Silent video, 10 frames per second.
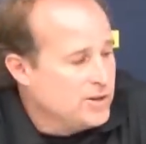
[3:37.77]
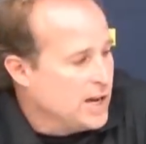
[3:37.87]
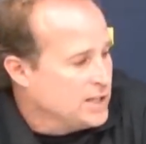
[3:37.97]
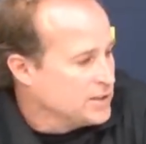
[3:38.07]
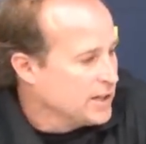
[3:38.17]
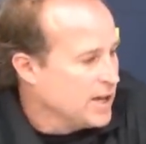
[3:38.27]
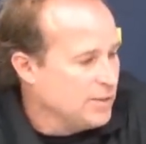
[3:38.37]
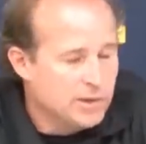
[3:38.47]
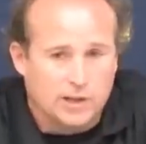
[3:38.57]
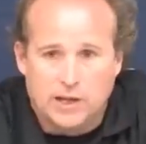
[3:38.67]
You guys that
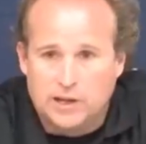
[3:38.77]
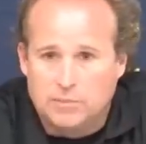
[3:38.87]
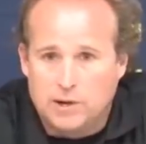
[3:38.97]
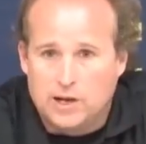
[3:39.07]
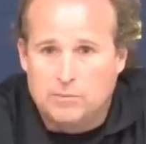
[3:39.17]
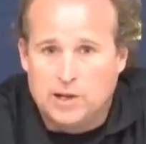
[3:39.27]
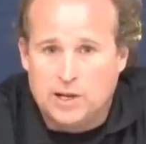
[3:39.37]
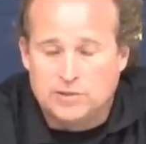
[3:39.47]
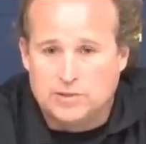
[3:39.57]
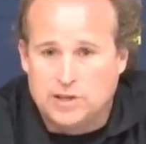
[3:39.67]
came in late, bottom
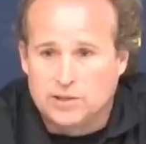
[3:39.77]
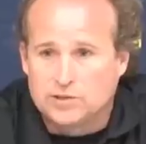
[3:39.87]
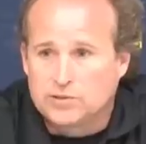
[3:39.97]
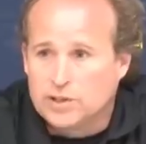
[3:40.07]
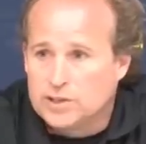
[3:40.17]
line's this,